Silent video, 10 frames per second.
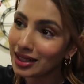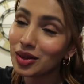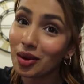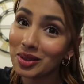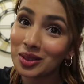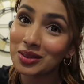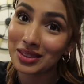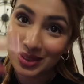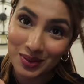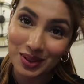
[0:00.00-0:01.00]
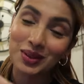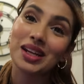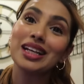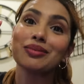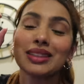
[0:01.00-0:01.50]
and comment on this video
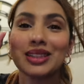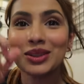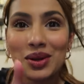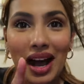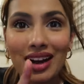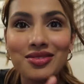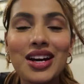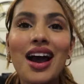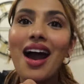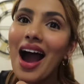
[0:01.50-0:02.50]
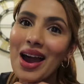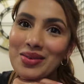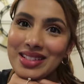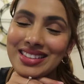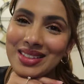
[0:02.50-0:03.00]
telling me that you have.
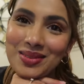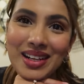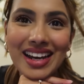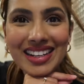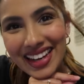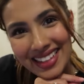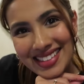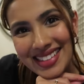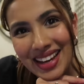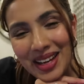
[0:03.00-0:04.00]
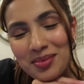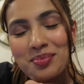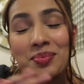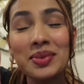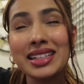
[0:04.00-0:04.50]
I will see you again next
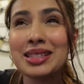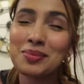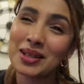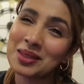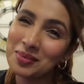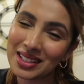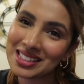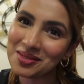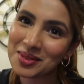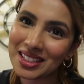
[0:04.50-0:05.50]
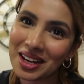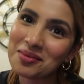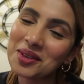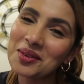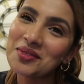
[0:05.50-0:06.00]
time. Please, please, please
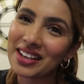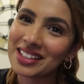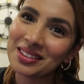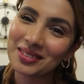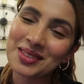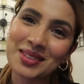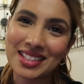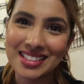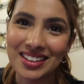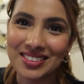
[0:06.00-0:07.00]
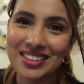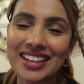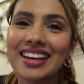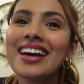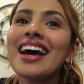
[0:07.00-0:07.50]
subscribe. We are very close to
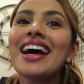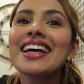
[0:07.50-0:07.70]
600k.